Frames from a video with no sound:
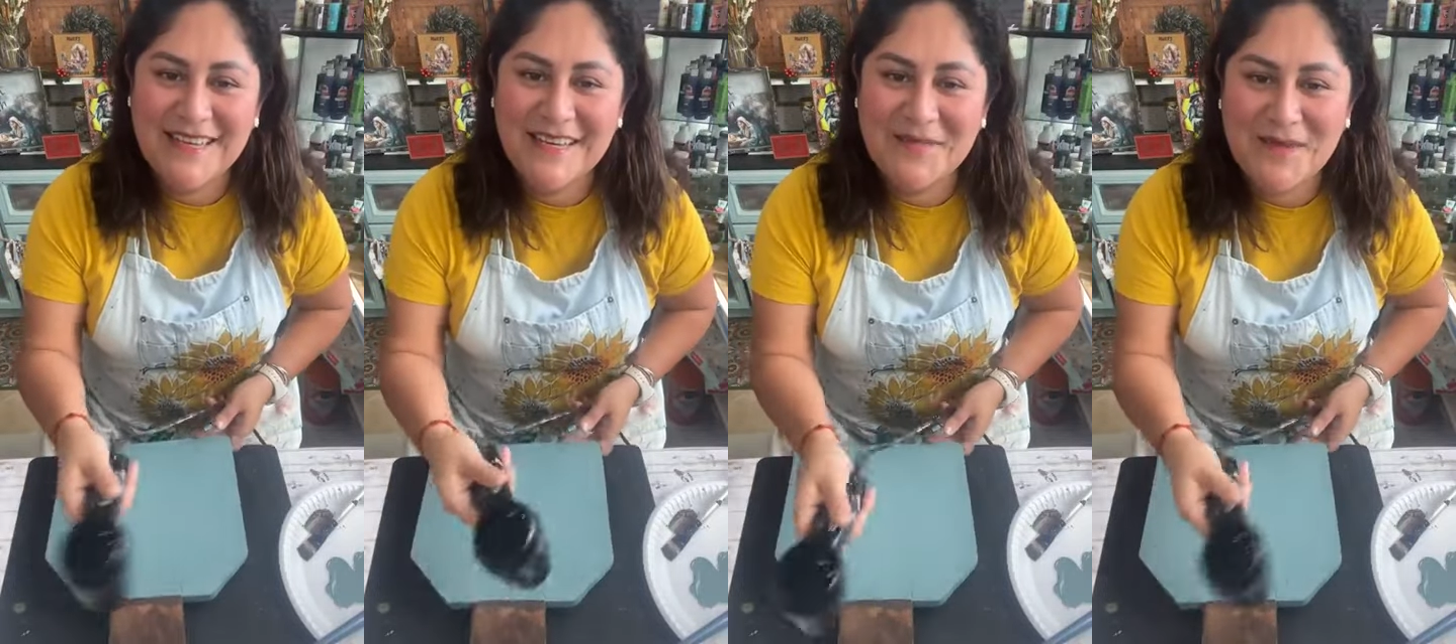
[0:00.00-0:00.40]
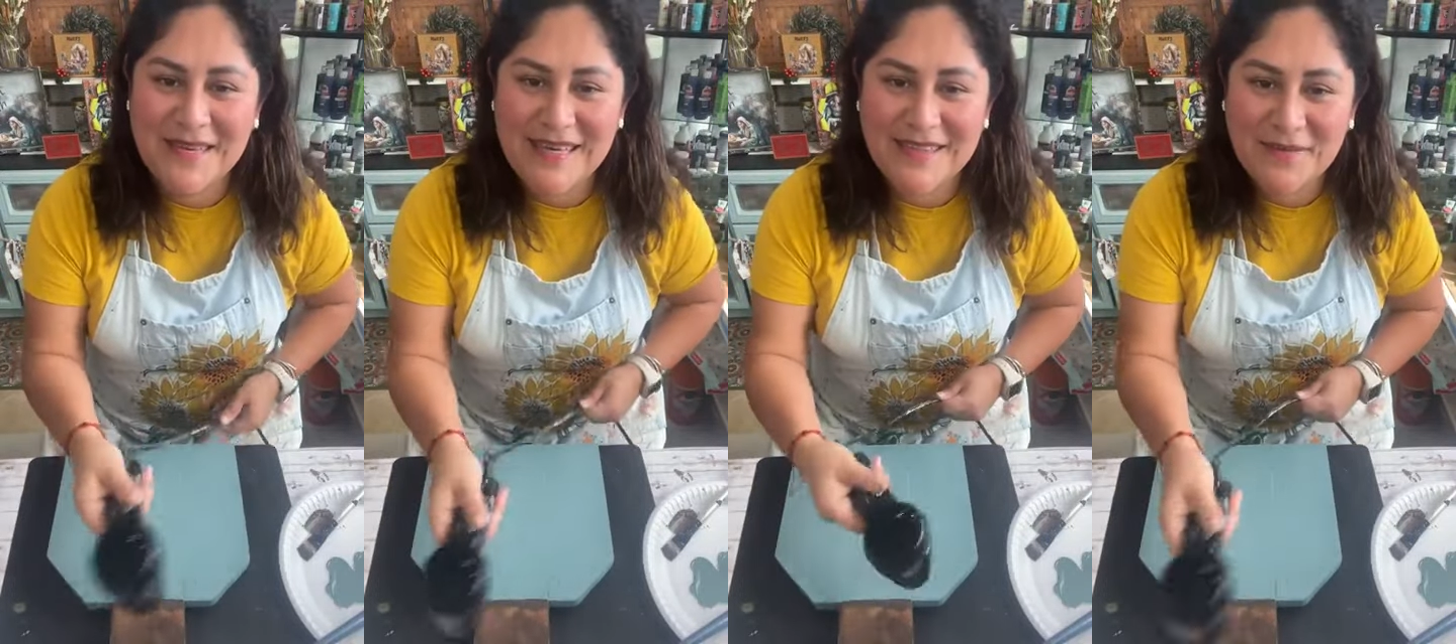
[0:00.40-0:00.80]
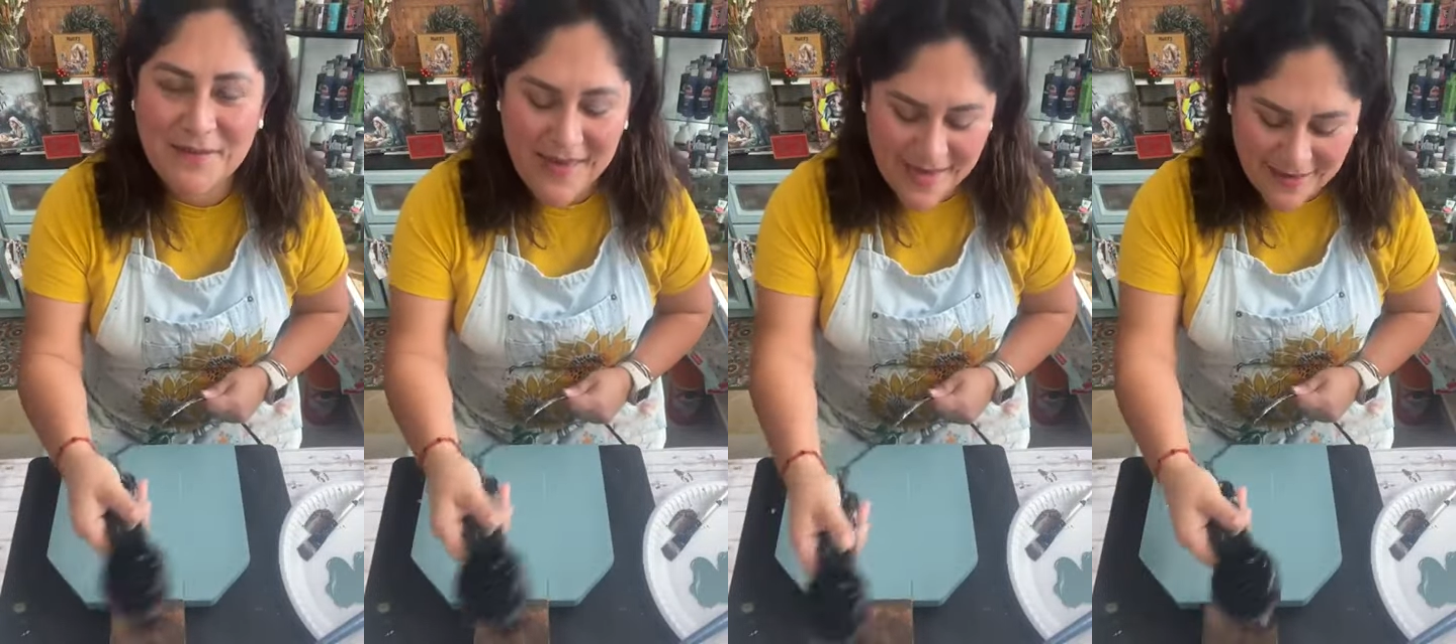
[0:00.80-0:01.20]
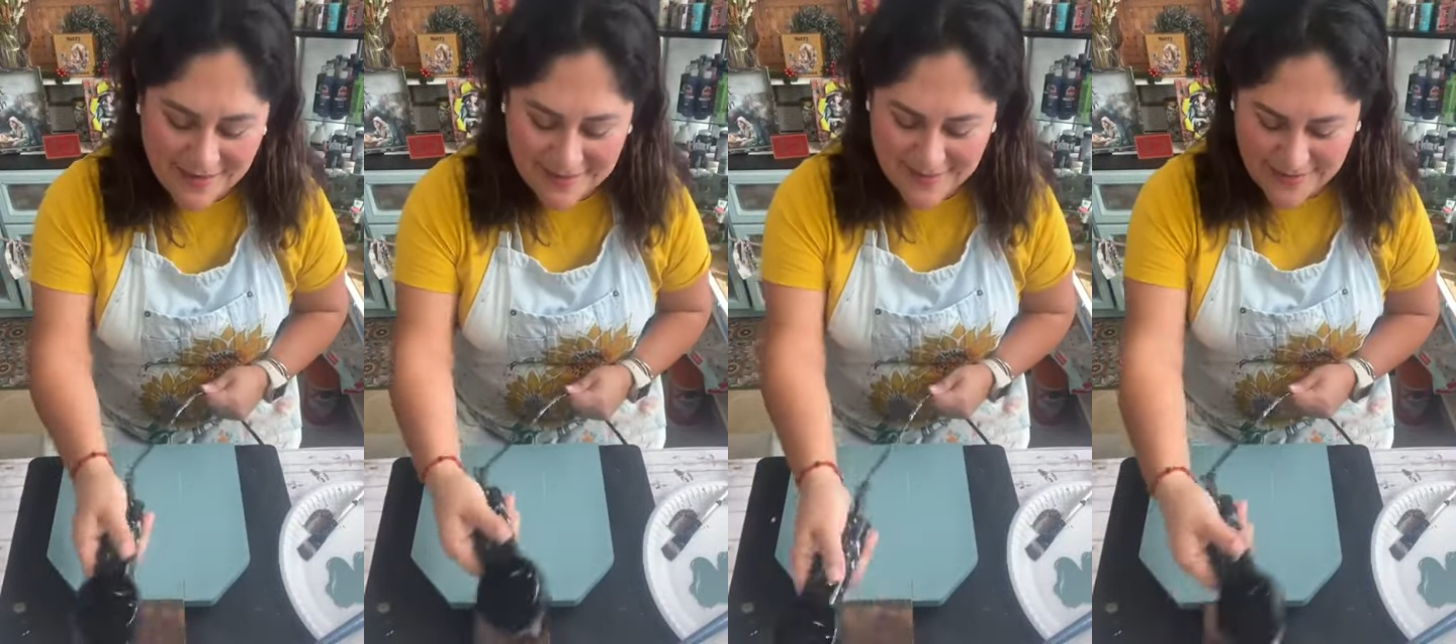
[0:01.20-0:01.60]
Ay, amiguita
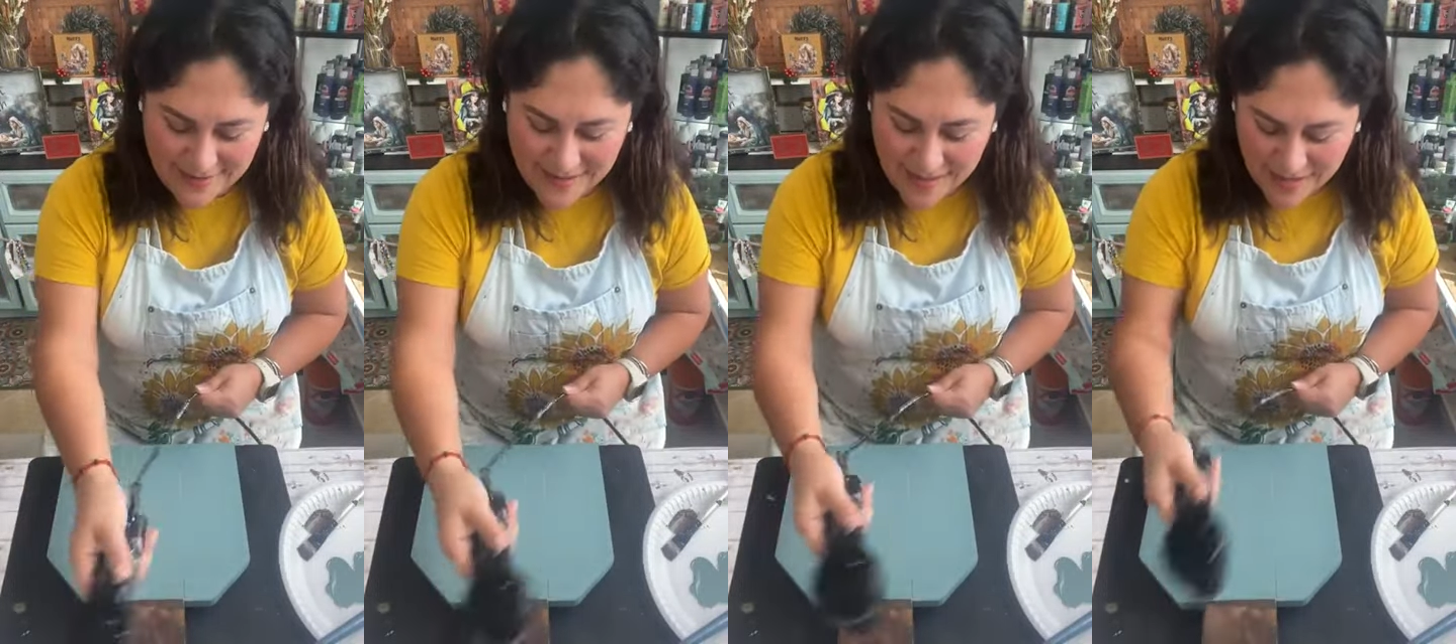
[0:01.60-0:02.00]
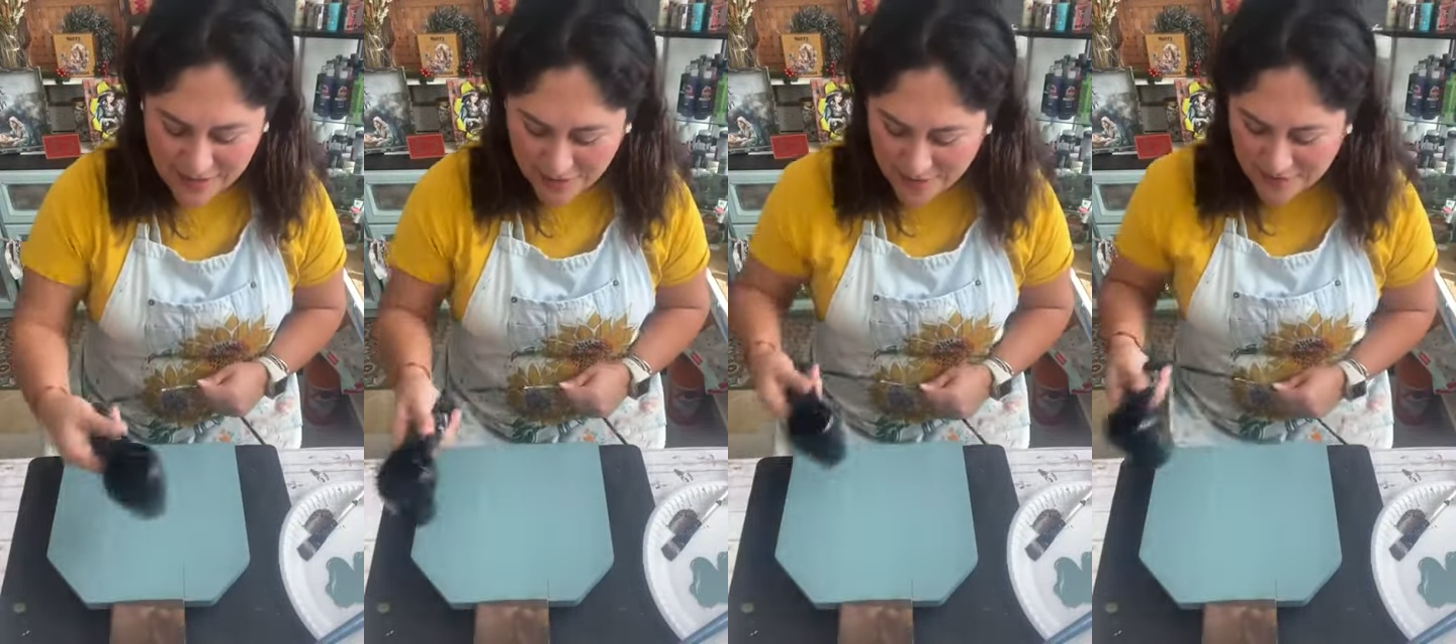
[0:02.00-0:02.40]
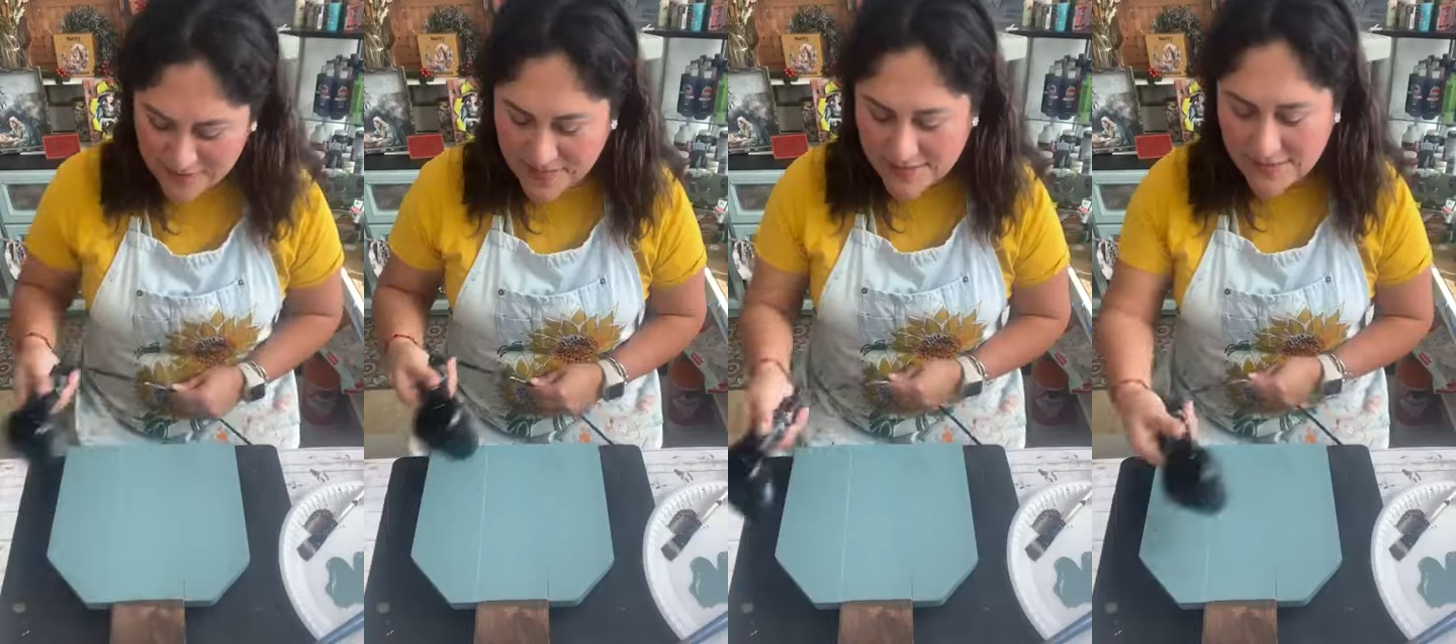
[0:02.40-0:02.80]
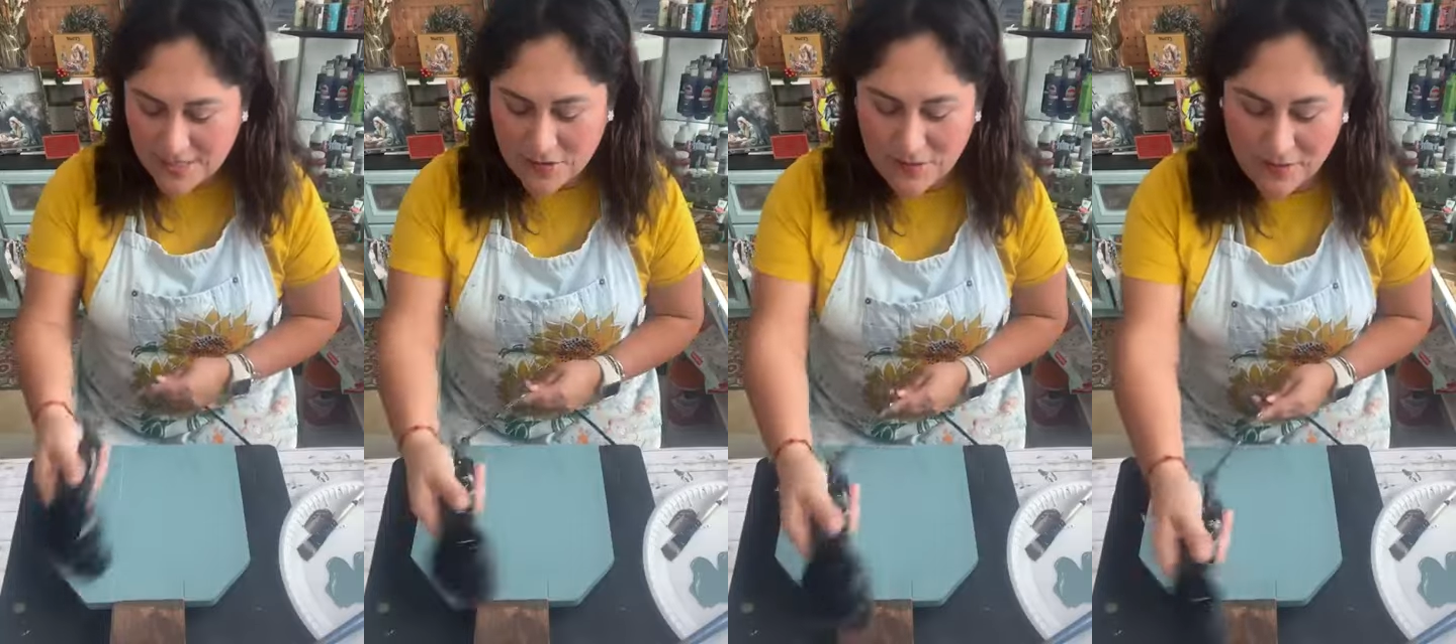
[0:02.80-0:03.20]
bella, te quiero. I
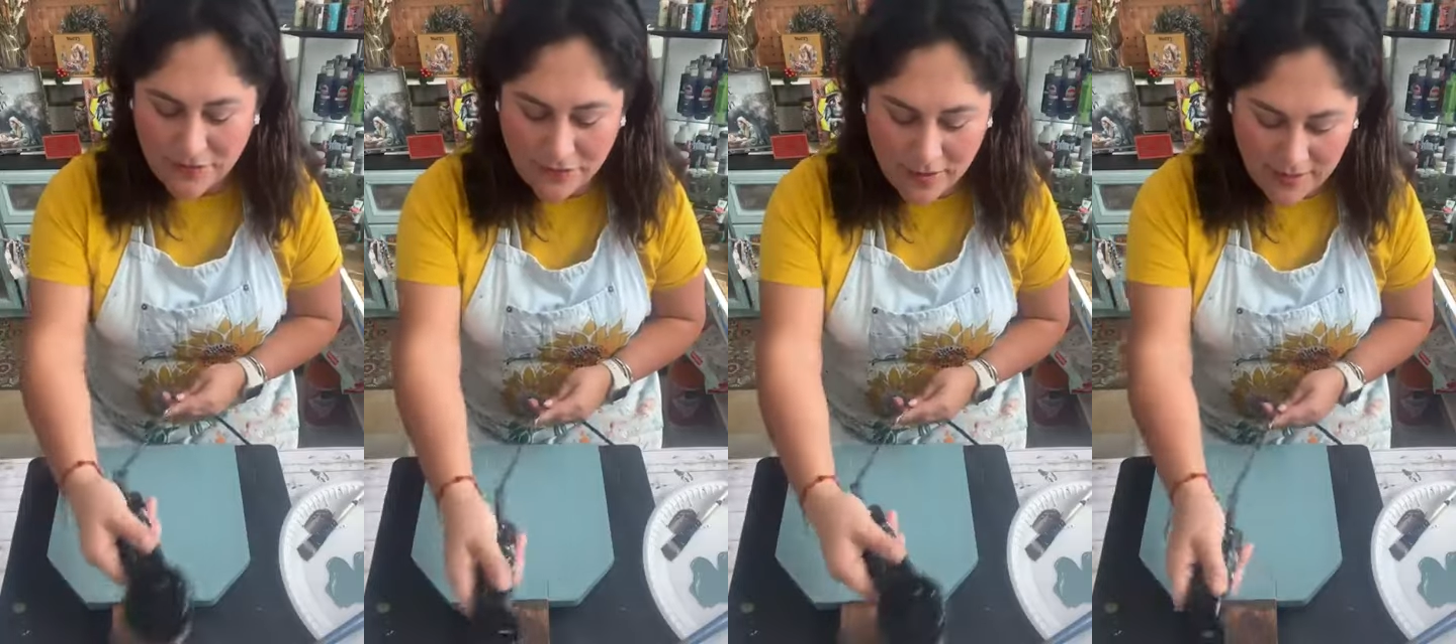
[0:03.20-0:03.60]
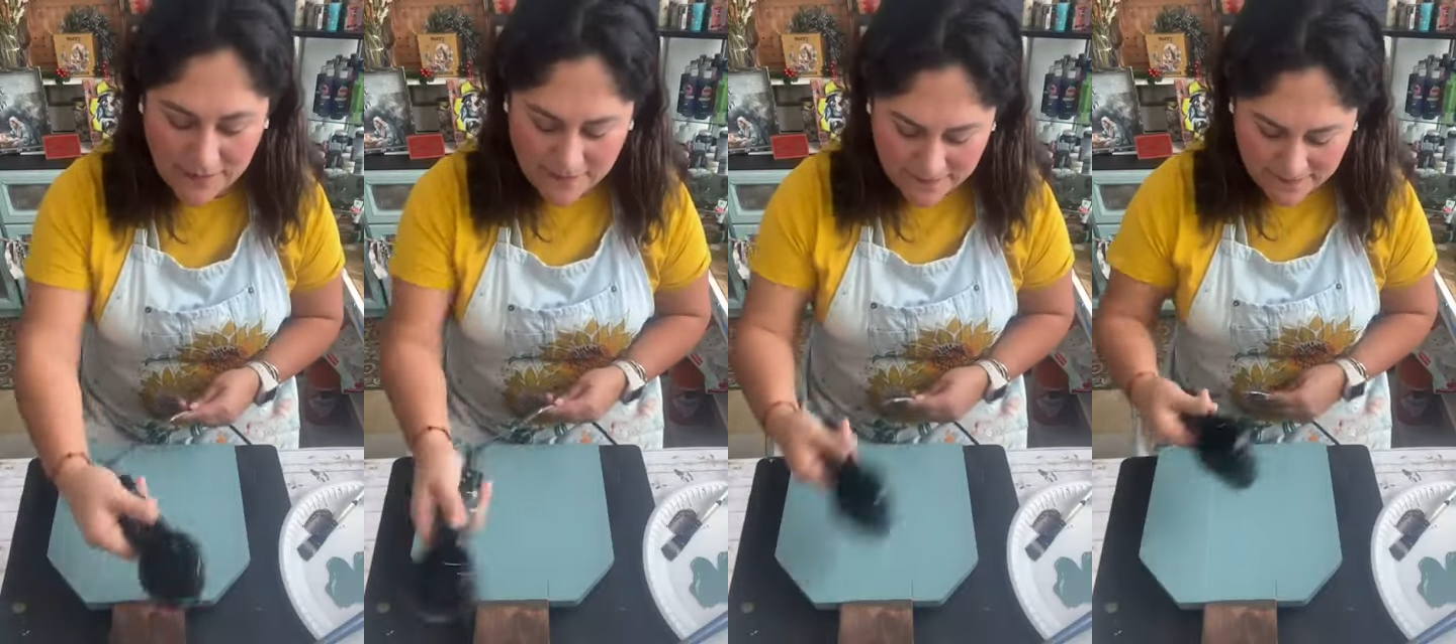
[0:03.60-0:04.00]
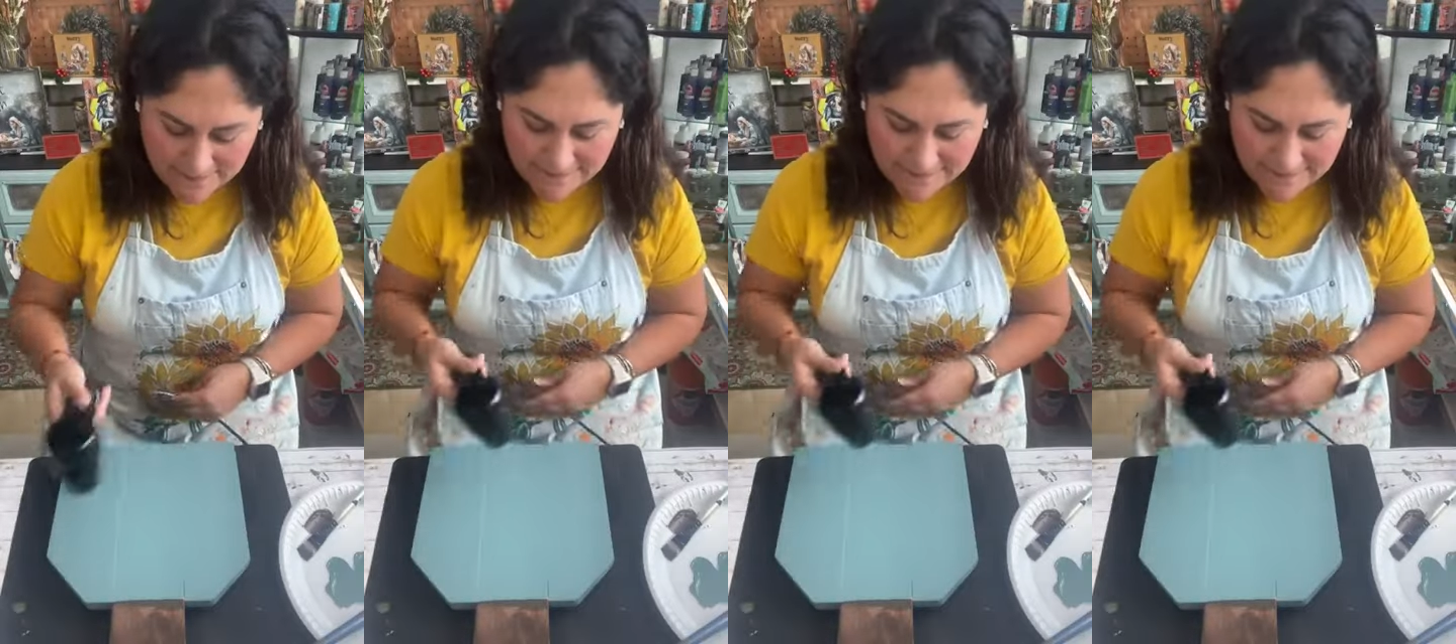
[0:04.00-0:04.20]
miss you, my friend.